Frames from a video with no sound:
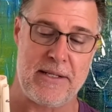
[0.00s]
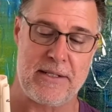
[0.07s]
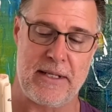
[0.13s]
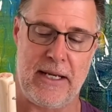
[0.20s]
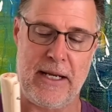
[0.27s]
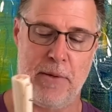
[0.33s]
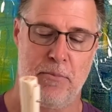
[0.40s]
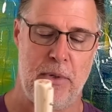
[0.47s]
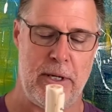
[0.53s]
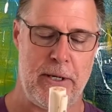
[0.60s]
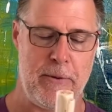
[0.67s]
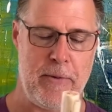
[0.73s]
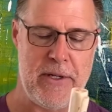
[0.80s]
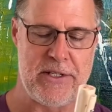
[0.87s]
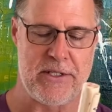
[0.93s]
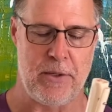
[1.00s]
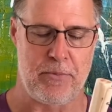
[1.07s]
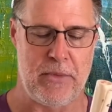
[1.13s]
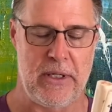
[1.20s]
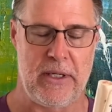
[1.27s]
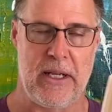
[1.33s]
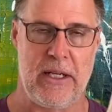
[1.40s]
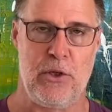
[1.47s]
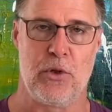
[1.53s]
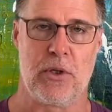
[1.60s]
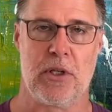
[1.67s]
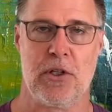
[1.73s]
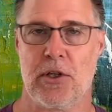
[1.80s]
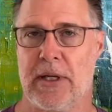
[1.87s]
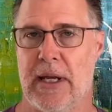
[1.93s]
that, but it's something that you can
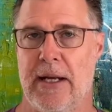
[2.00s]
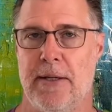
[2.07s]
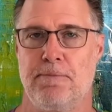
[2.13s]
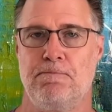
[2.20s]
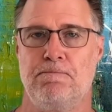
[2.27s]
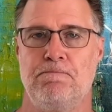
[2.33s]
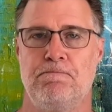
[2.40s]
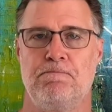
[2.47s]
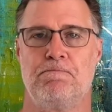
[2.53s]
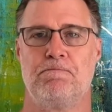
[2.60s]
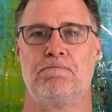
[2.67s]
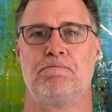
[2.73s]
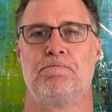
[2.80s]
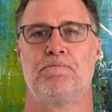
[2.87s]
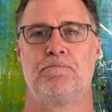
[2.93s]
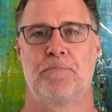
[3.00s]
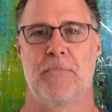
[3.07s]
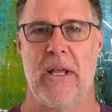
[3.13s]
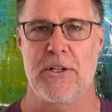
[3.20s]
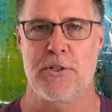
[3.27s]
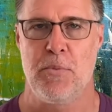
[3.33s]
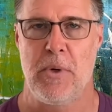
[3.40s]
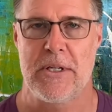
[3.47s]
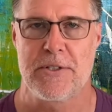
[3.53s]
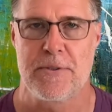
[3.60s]
look at. Thanks so much.